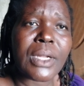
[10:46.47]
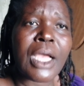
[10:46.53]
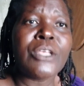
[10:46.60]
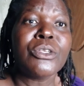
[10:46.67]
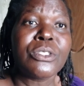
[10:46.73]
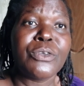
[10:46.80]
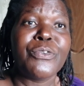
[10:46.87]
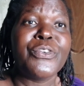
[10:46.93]
I
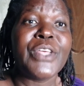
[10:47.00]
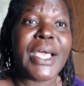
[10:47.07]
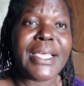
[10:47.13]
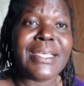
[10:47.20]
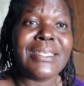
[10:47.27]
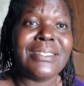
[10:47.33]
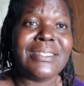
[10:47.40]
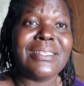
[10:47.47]
used to fear
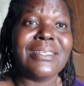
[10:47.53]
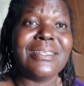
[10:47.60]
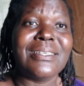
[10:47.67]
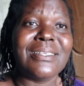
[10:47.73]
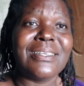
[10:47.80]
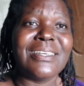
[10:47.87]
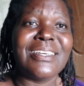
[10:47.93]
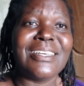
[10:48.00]

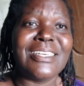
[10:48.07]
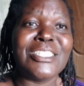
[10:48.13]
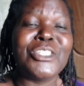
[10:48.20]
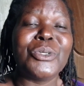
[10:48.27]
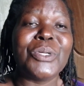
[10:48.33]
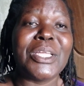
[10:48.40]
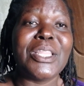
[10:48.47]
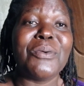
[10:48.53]
eating
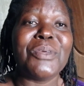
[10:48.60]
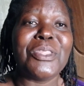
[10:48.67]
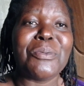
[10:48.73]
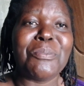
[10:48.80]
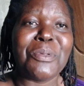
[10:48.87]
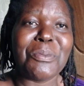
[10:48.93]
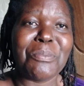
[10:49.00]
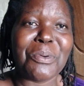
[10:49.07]
together with
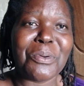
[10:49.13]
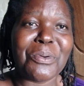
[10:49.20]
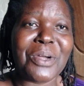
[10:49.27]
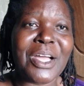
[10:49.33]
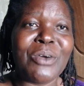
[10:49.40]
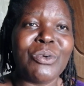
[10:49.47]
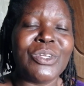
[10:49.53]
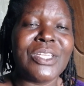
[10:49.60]
the people.
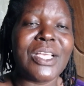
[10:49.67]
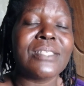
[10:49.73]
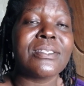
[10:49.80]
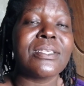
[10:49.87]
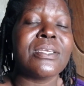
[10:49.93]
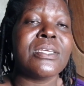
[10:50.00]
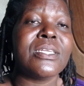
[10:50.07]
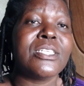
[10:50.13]
I would
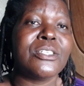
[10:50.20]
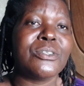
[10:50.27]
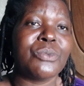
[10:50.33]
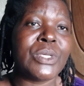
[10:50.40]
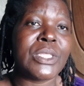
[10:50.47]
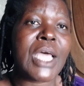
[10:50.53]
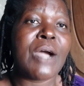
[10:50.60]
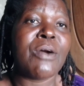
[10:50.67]
just eat
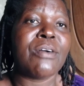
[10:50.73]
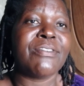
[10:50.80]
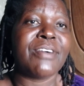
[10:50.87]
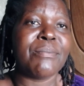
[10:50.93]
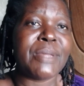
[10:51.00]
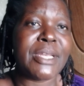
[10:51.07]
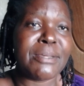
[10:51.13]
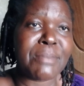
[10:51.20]
with our
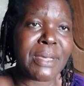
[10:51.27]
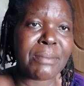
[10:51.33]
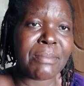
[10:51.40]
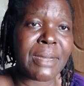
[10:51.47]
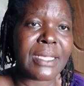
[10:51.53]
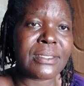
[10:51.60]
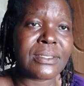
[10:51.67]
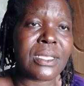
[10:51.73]
family
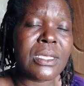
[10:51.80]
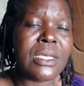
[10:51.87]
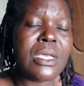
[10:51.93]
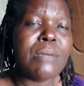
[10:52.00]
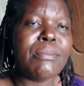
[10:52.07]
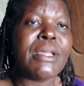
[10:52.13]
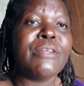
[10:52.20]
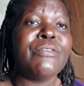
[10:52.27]
members.
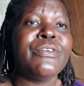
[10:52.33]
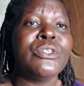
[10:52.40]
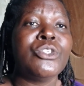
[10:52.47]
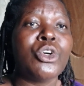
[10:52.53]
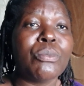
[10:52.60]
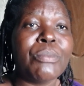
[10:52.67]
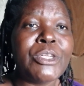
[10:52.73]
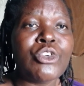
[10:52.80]
But if you
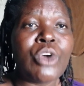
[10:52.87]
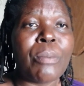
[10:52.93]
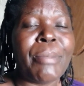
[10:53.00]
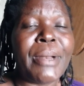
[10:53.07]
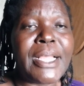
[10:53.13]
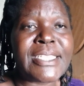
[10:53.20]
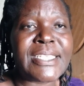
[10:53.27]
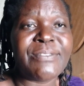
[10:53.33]
took me to a
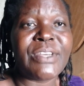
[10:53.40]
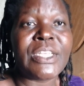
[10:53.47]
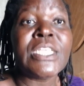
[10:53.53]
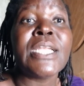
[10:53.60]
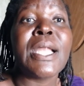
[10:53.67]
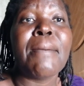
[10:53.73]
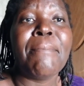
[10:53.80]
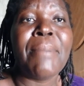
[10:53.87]
place, even
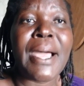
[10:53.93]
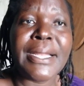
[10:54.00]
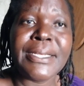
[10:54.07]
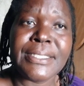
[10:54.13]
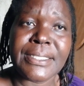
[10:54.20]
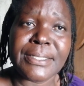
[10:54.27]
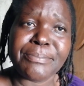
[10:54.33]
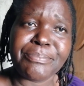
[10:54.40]
in a
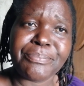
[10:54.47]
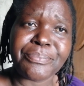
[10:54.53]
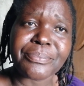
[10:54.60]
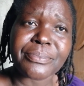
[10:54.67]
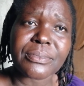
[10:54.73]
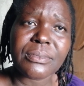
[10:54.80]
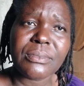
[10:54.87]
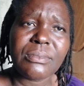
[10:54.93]
party,
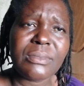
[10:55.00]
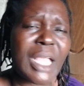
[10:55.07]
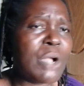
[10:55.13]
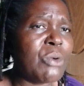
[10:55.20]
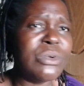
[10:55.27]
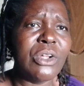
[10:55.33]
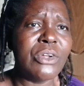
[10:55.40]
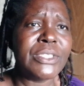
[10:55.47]

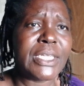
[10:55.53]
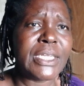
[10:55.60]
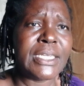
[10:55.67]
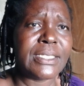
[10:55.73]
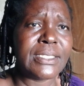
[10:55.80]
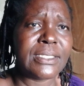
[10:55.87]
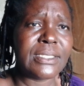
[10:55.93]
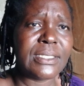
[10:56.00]
I would not
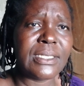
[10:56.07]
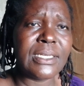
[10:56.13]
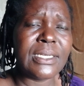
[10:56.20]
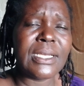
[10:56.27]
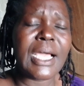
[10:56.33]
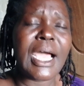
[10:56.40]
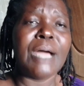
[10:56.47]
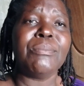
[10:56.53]
eat.
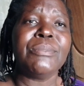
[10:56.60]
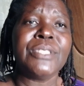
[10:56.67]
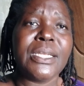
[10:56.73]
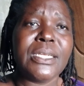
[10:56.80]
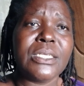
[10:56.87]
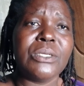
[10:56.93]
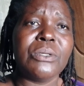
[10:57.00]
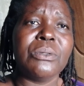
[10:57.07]
I'm
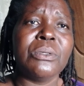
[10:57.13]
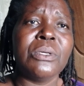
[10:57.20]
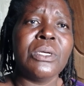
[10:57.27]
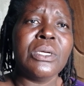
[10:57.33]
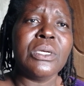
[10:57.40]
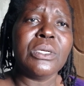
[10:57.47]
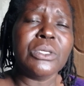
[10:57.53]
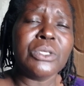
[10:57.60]
telling you,
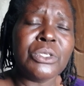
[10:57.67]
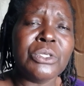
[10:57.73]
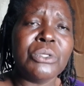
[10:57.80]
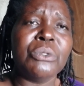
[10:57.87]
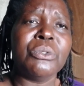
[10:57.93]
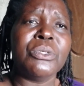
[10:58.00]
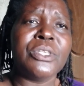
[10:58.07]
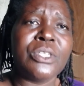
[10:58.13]

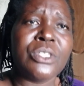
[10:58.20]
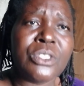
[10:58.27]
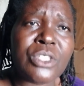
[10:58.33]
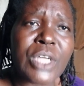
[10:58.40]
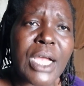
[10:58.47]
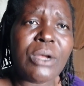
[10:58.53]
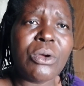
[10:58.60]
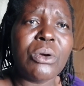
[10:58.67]
you would
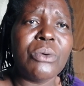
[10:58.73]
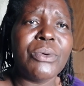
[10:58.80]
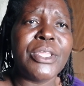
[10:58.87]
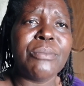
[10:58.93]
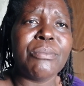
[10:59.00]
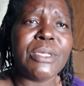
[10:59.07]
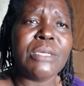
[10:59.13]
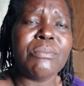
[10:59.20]
struggle
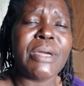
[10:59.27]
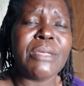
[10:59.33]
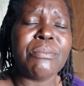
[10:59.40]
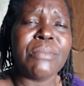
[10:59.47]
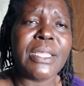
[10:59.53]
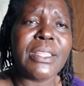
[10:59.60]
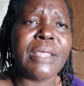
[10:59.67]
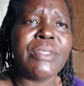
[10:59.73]
with me. My
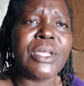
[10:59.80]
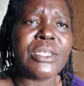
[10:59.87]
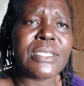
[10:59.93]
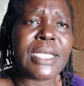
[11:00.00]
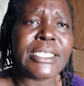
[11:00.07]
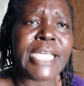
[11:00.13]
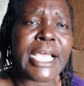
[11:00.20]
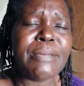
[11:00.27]
mother, there is
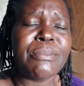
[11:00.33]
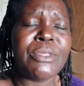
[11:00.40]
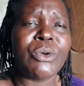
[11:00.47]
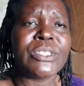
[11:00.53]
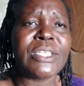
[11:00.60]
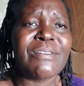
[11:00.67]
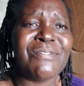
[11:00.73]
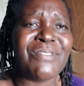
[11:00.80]
a time there
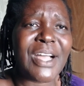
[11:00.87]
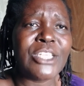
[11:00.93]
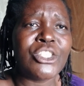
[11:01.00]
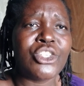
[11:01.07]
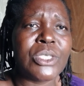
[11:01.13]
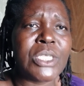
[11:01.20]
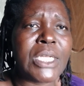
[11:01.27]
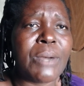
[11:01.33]
was a
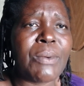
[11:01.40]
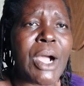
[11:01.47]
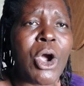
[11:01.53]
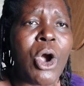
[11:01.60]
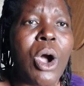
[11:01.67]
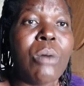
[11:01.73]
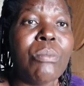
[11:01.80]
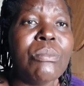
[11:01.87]
function in our
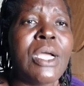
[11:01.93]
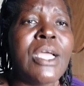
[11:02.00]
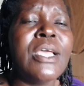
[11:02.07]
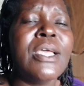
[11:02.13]
home,